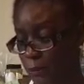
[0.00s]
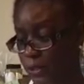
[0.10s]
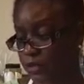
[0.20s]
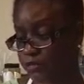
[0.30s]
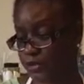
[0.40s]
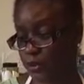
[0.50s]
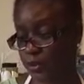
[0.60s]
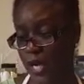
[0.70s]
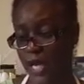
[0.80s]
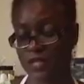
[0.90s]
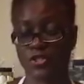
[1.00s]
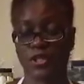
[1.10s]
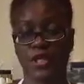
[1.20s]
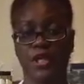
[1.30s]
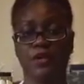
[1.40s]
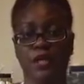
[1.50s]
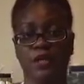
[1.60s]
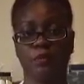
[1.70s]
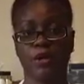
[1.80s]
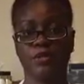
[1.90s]
But if you were actually here
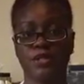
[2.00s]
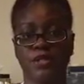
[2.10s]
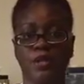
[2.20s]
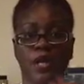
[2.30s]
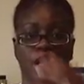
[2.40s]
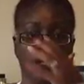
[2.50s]
in person,